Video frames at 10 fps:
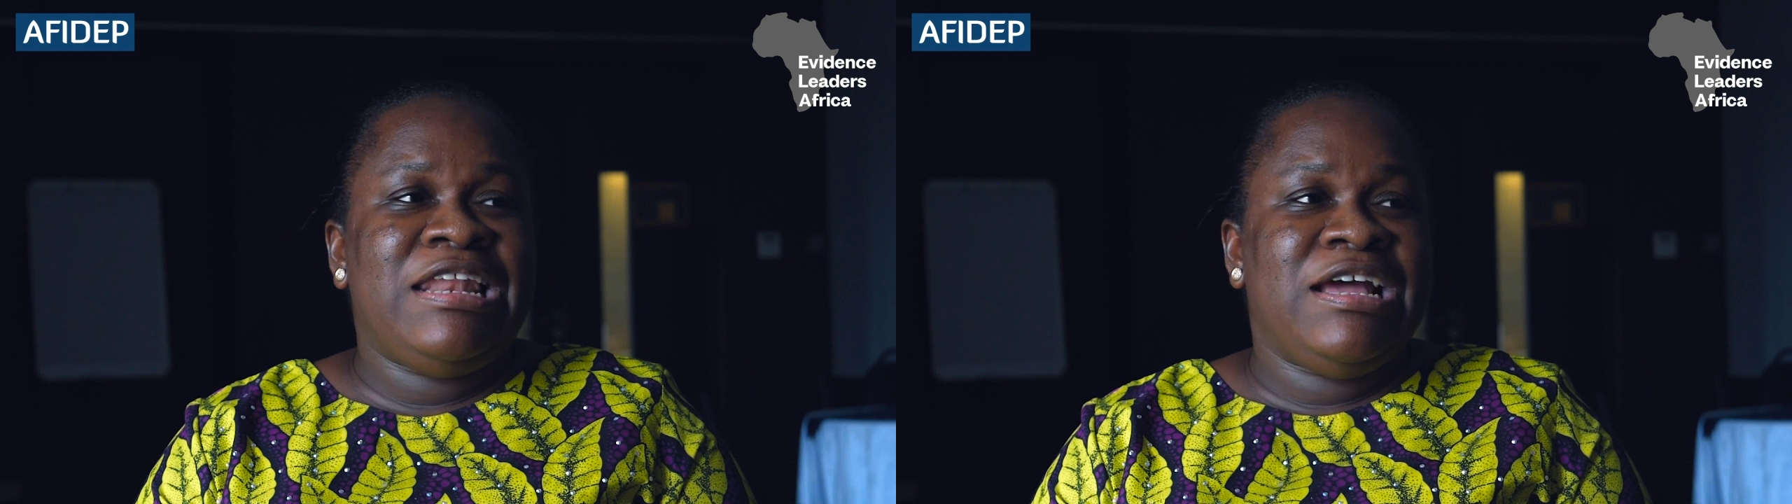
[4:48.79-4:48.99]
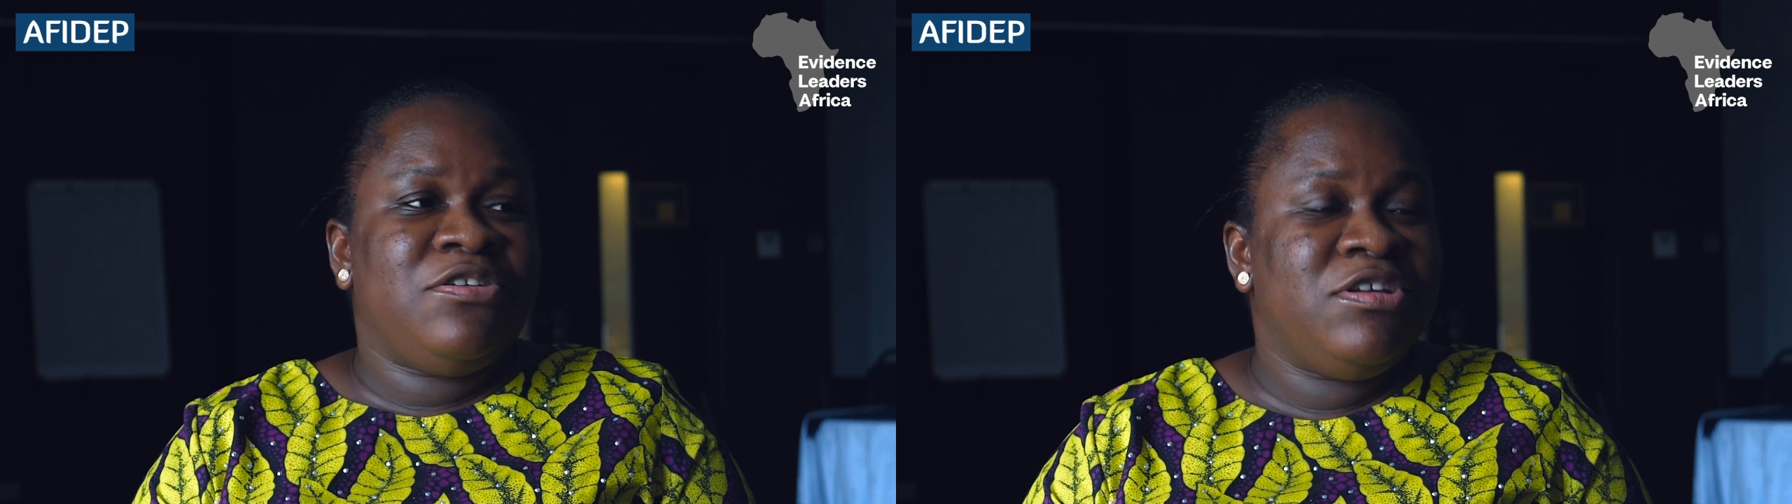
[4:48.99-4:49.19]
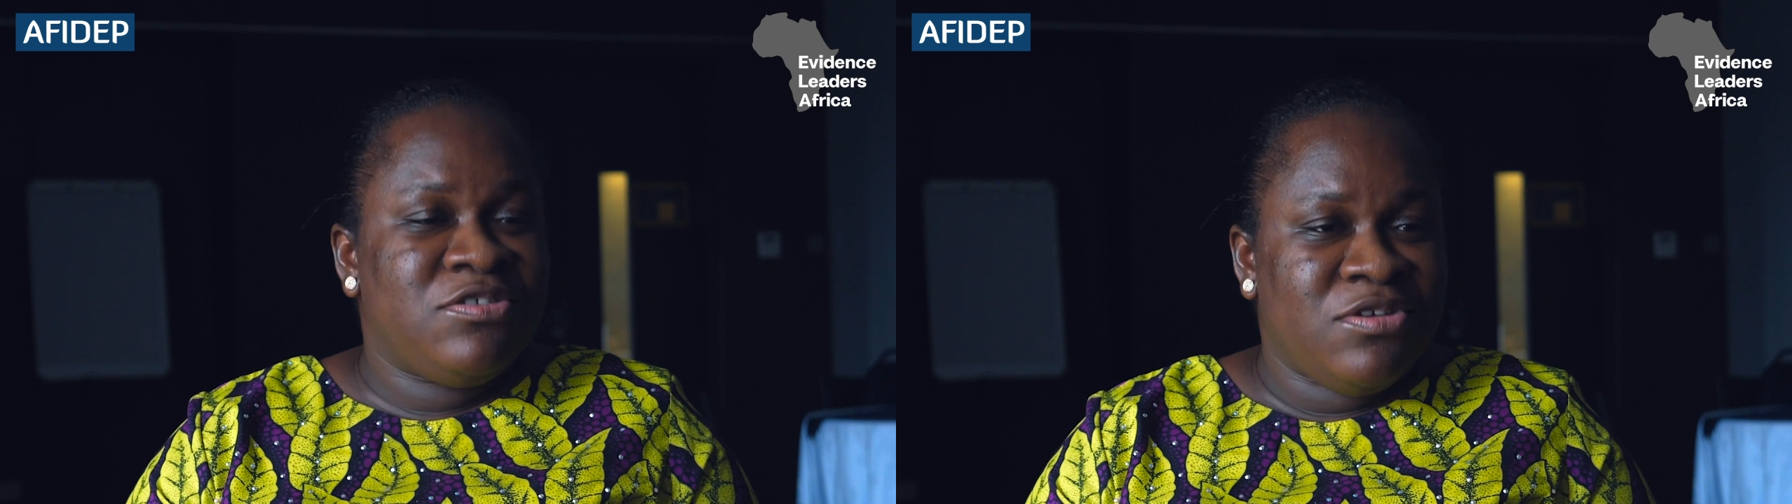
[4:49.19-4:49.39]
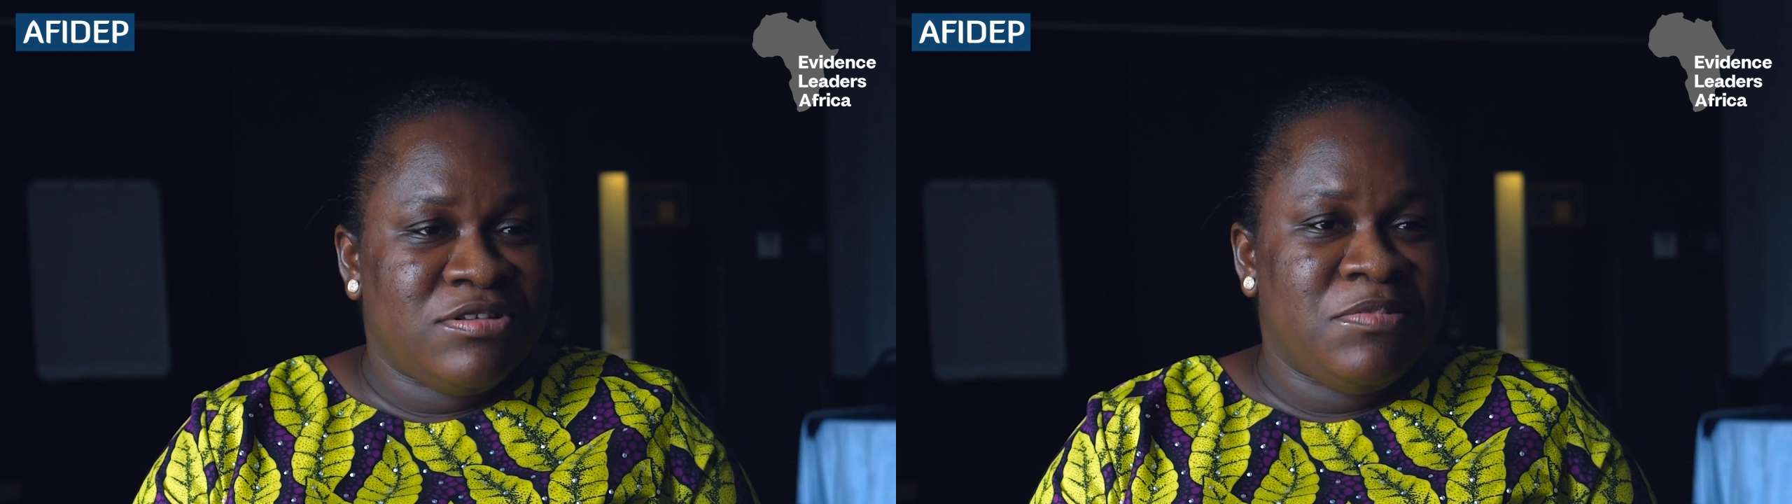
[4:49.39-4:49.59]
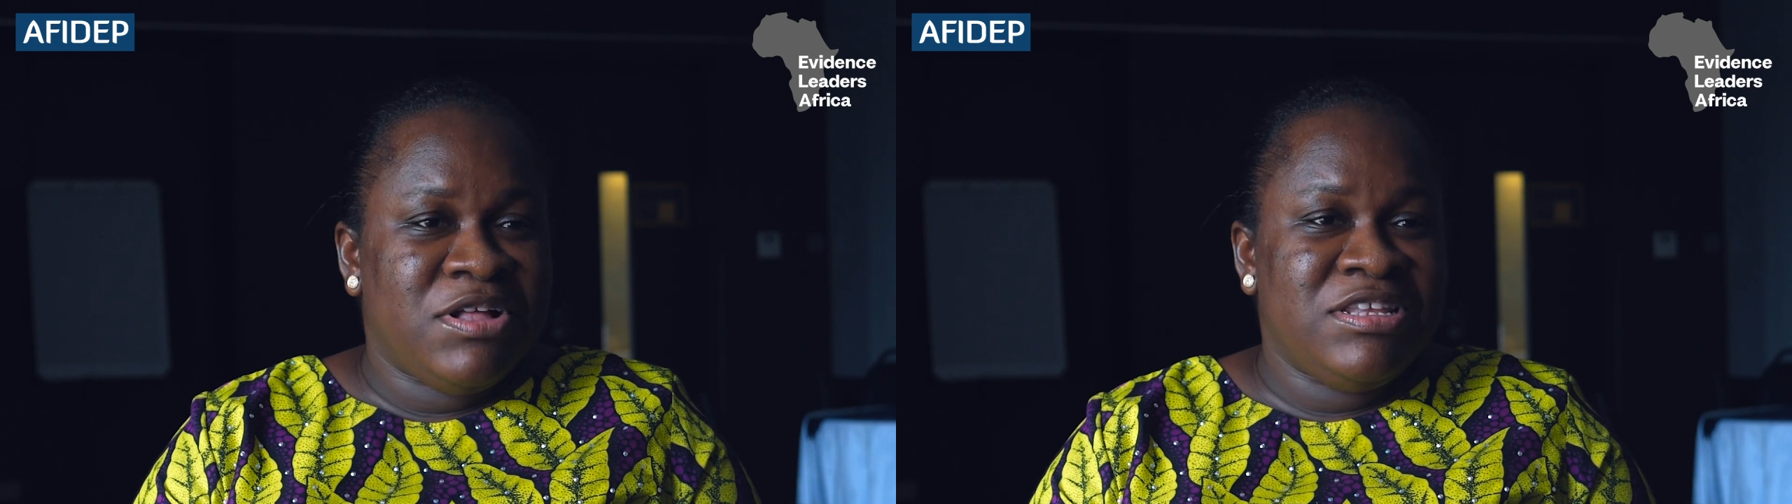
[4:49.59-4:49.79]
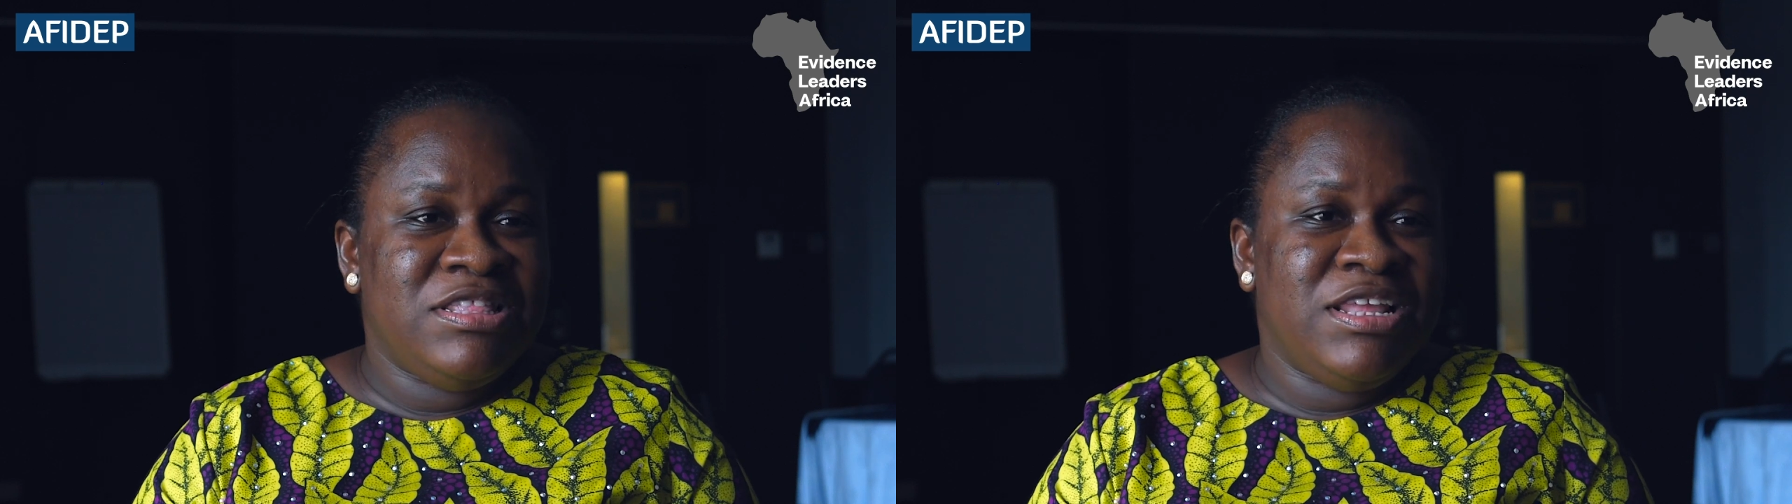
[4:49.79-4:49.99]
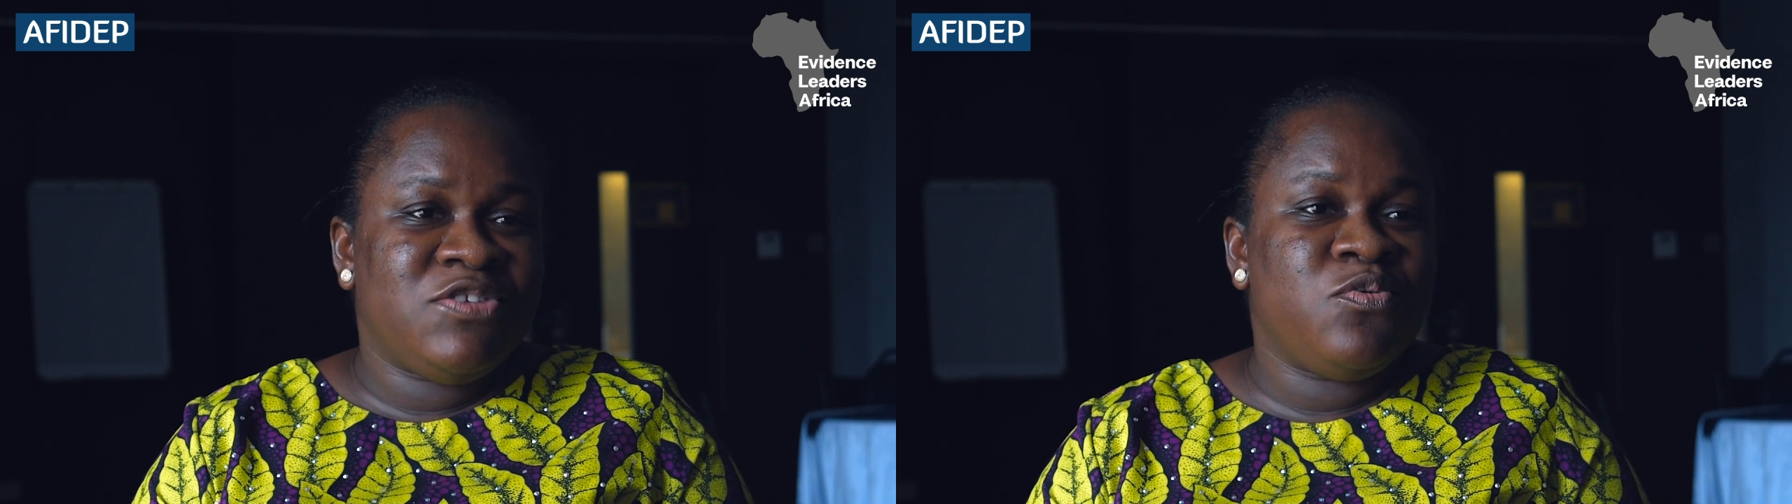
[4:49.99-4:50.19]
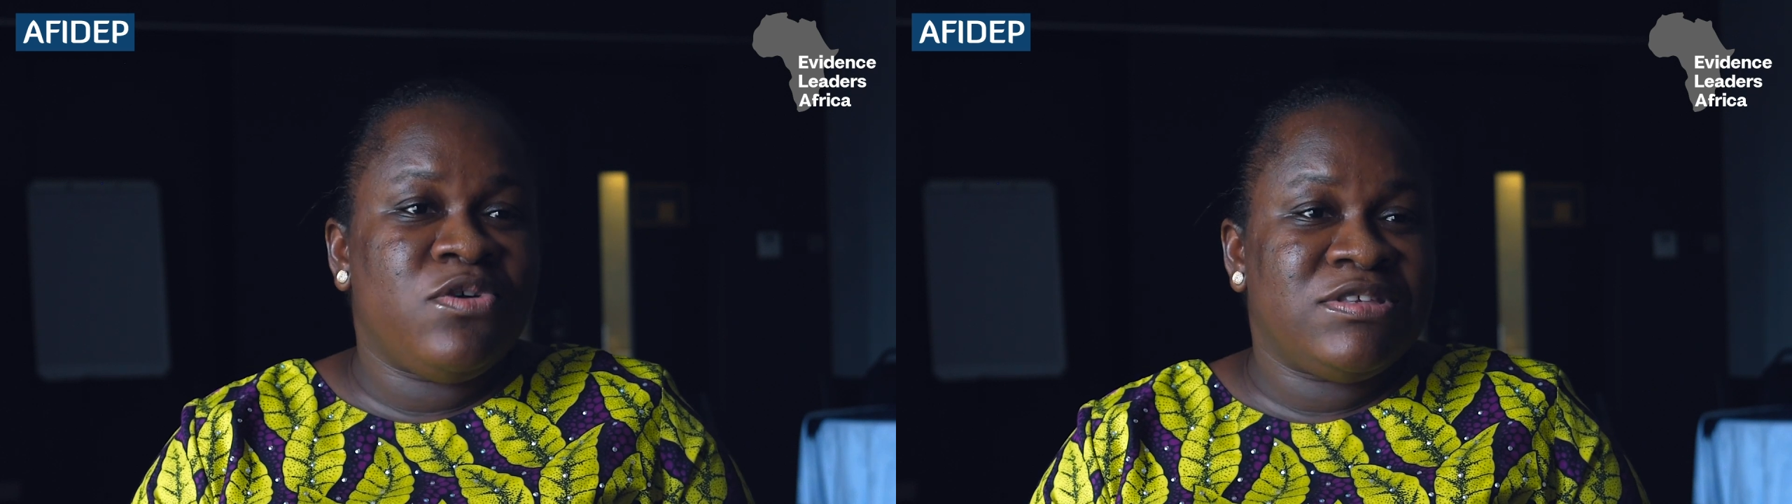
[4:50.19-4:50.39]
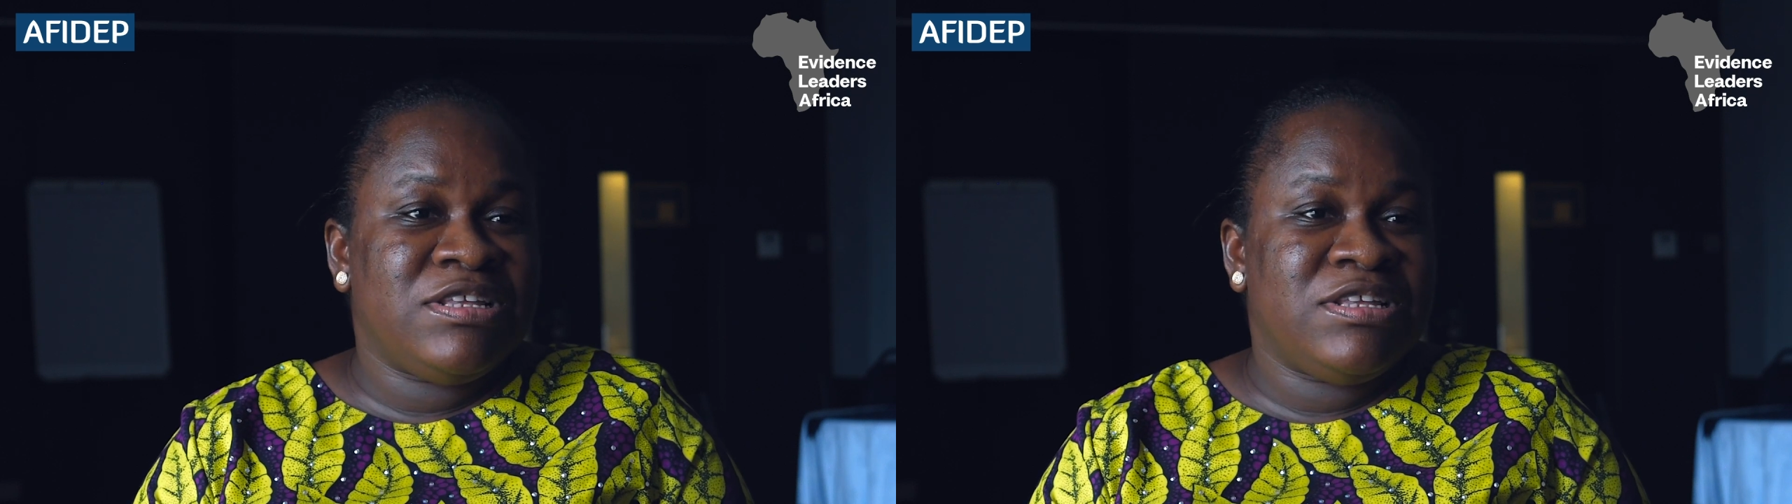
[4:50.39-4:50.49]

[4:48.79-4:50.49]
and I already talked about the networks